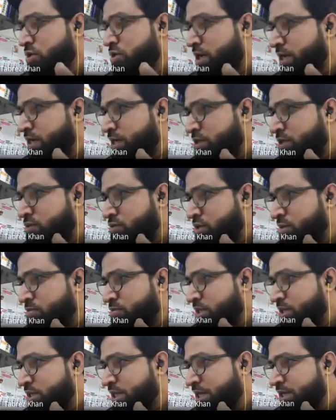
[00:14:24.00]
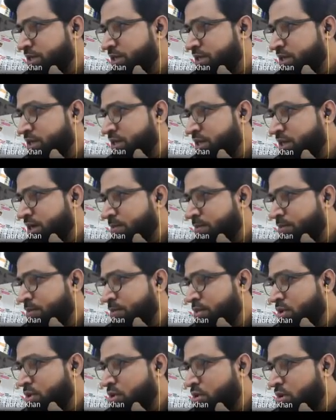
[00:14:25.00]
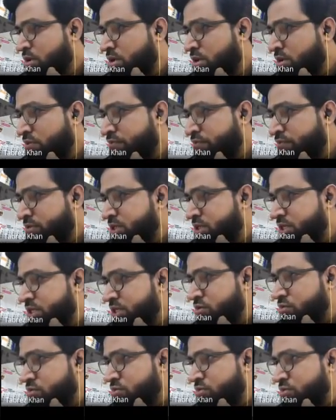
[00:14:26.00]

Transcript: so I need to simply write here num of 0.